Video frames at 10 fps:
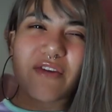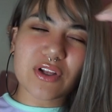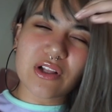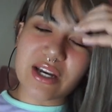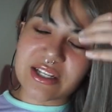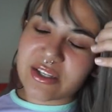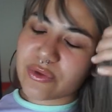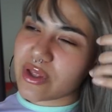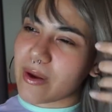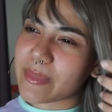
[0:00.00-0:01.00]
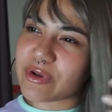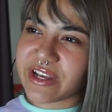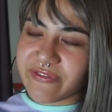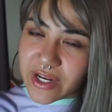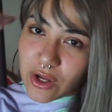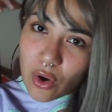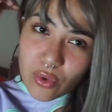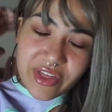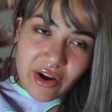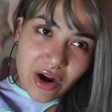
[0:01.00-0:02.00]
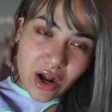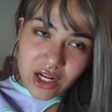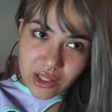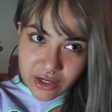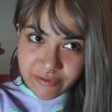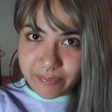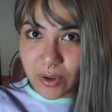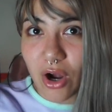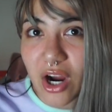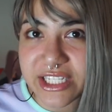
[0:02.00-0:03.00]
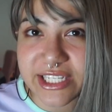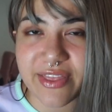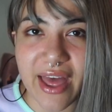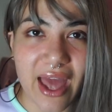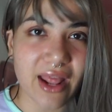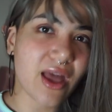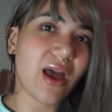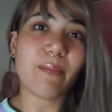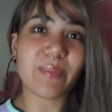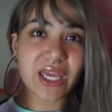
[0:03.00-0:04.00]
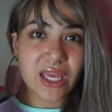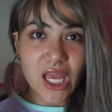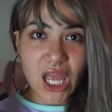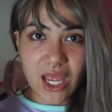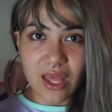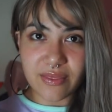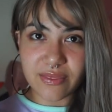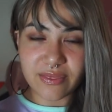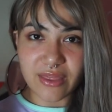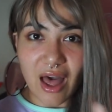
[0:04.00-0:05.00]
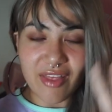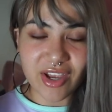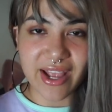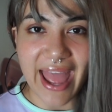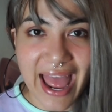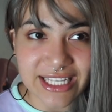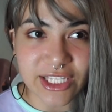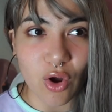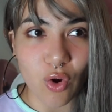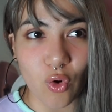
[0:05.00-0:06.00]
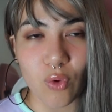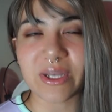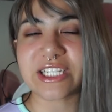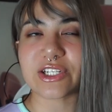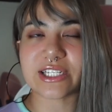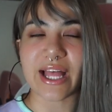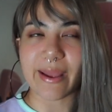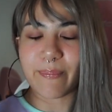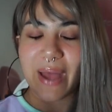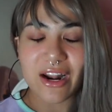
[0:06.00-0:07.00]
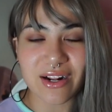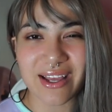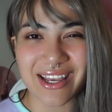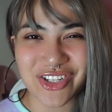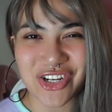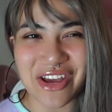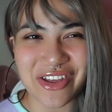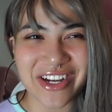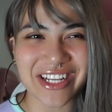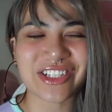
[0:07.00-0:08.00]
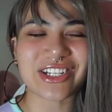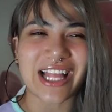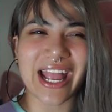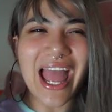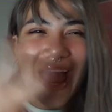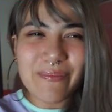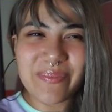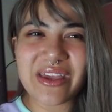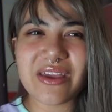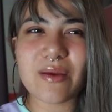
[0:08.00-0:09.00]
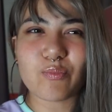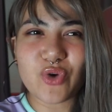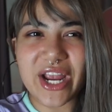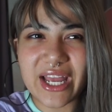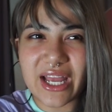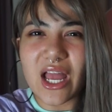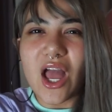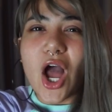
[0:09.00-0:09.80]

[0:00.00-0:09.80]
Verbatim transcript: If you look into the music video, there are a lot of parts that me and the other cast, Nong Om, is just like battling each other. It's just like me bringing